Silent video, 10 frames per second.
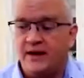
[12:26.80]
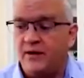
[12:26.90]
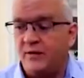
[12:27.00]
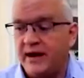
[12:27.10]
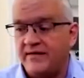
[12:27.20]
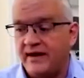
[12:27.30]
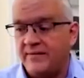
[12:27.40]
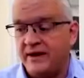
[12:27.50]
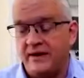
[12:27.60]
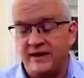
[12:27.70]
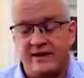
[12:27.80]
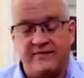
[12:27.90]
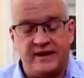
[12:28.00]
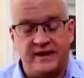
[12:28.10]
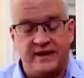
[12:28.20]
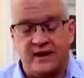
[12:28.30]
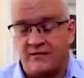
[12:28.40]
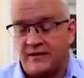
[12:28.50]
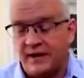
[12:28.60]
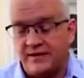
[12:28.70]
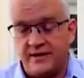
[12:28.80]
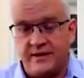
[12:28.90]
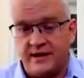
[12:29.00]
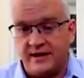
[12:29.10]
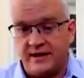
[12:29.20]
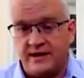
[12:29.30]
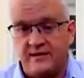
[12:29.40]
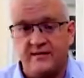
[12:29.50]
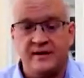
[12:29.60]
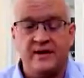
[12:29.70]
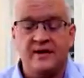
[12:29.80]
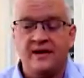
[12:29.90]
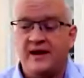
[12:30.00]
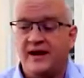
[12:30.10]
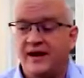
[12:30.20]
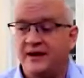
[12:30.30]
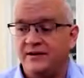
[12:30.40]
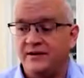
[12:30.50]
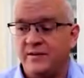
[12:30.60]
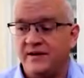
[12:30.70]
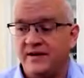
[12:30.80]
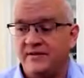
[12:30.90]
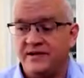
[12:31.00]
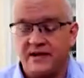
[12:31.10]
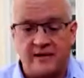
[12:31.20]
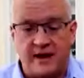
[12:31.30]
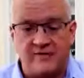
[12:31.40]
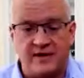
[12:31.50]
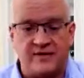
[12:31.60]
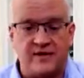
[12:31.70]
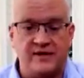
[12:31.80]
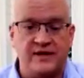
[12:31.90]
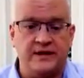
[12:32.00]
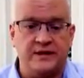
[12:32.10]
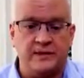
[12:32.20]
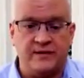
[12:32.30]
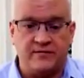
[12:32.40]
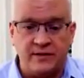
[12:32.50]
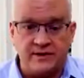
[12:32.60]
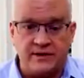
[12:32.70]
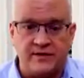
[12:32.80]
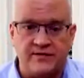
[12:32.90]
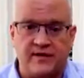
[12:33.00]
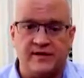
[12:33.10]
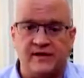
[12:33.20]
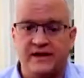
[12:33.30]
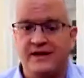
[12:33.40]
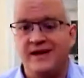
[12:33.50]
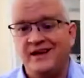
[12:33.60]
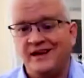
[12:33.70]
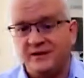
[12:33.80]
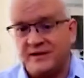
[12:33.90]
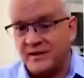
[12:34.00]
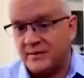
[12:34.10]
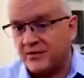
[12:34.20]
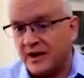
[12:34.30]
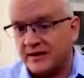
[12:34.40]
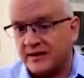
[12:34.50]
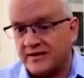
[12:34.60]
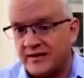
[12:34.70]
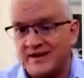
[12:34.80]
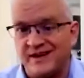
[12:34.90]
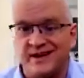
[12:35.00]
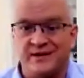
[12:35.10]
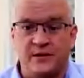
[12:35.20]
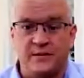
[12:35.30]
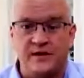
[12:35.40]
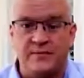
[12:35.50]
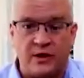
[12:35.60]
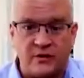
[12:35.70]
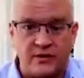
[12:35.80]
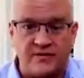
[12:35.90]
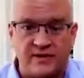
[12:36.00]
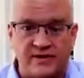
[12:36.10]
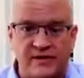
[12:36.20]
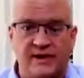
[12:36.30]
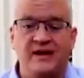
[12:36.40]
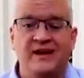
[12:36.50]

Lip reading: We have the ability of funding all around the United Kingdom in terms of geographic diversity, in terms of originator diversity, in terms of product diversity, in terms of borrower diversity.